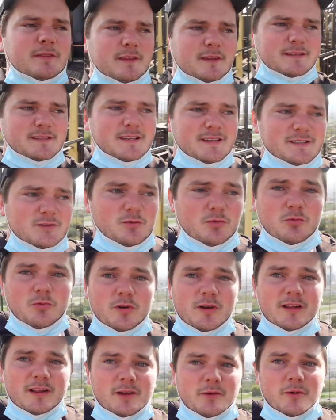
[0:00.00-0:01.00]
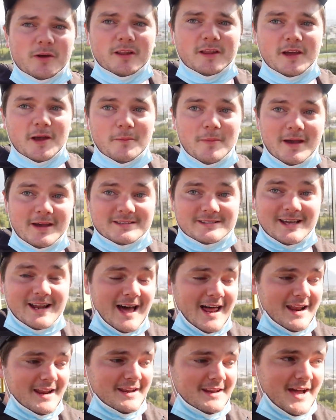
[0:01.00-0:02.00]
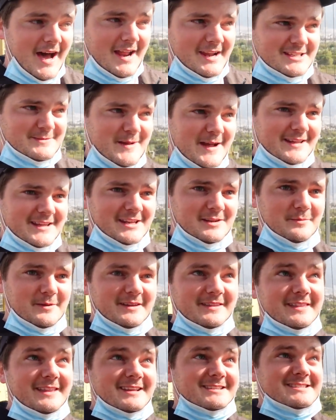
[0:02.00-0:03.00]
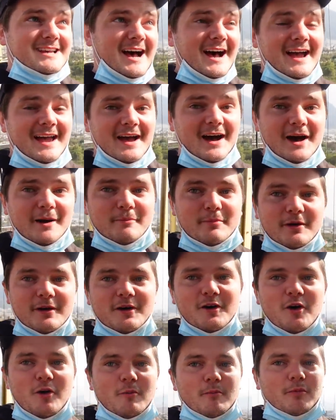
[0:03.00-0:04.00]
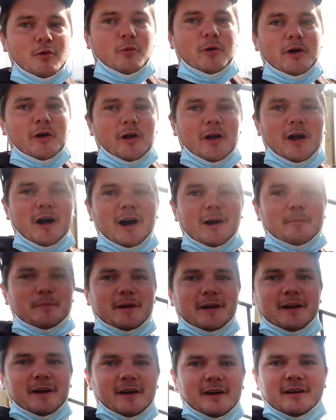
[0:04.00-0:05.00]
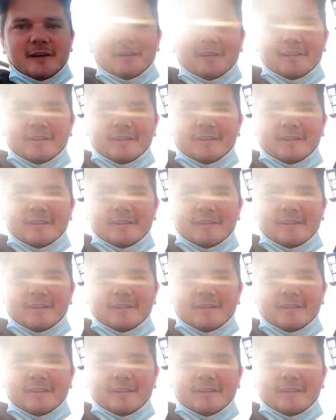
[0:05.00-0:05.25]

This is really, really amazing. I did not expect it to be this high up, but we were up here